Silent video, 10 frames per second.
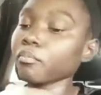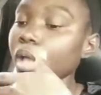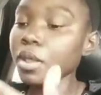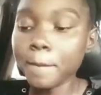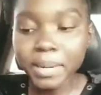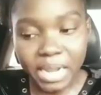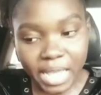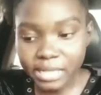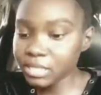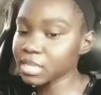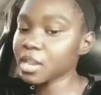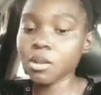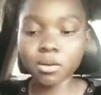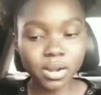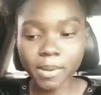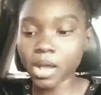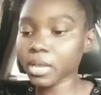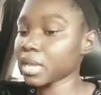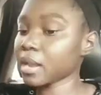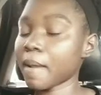the plates, them are gonna
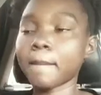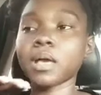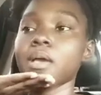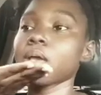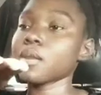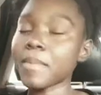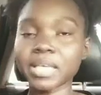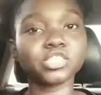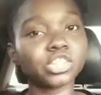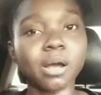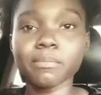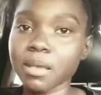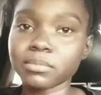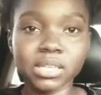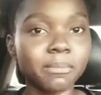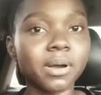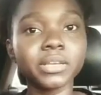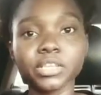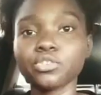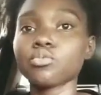give them the best job them, so them are
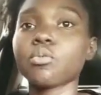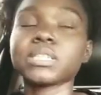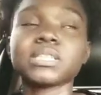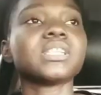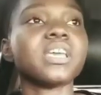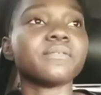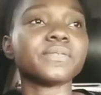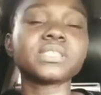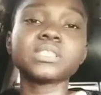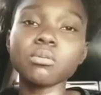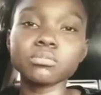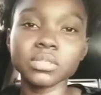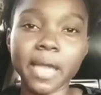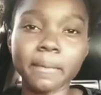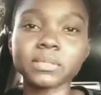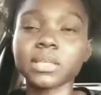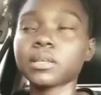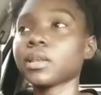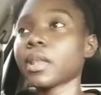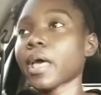gonna give you what is left. Sometimes,
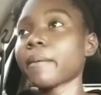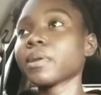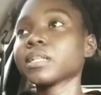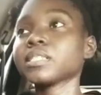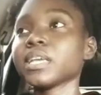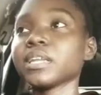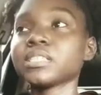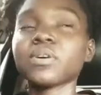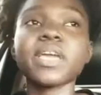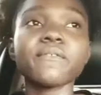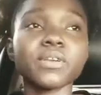I'm not saying this for every